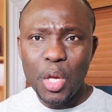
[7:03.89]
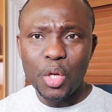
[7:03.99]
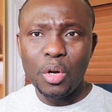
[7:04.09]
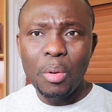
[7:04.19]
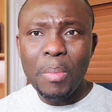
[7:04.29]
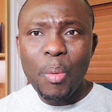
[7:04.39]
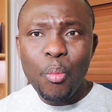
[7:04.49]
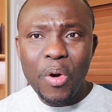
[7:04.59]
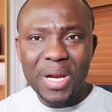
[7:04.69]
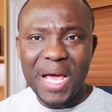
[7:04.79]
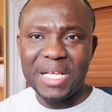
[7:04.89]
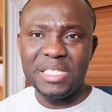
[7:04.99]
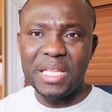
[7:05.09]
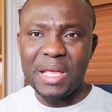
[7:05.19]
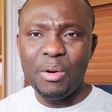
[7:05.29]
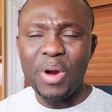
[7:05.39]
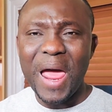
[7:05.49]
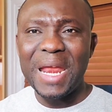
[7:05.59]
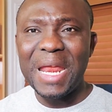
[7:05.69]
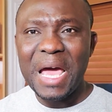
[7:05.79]
that will
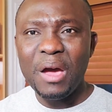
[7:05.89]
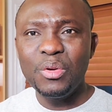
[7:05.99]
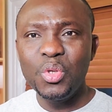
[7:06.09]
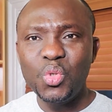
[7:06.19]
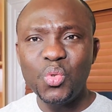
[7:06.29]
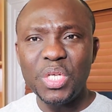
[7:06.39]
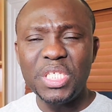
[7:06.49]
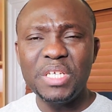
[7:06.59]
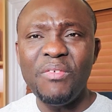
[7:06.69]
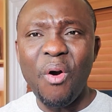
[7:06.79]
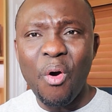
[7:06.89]
allow you to achieve